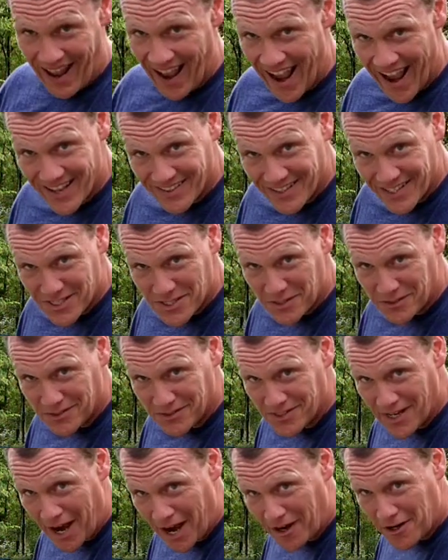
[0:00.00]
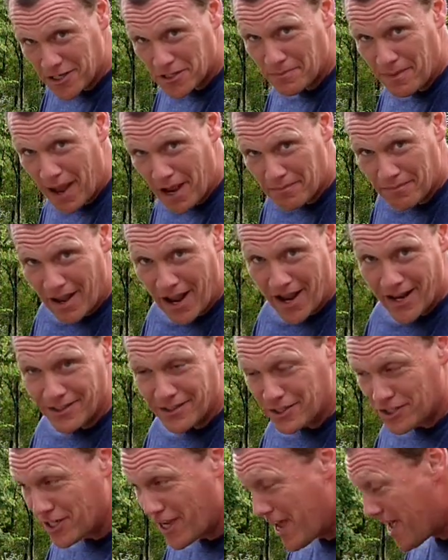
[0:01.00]
I had these old tires back
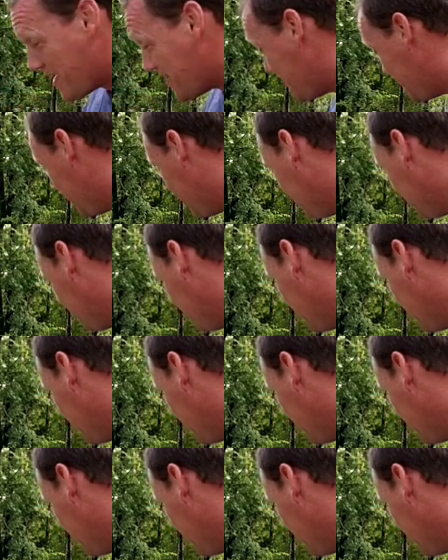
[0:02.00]
behind the shed.